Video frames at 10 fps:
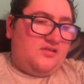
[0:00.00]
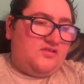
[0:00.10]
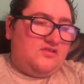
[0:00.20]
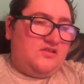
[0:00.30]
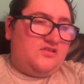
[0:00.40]

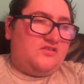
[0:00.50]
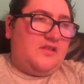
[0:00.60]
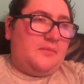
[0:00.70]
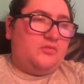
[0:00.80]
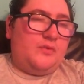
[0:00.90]

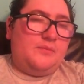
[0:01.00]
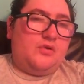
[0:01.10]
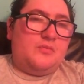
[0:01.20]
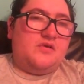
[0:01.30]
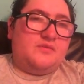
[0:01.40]
Steps to
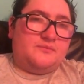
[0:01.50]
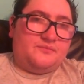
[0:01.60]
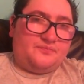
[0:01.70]
Employment.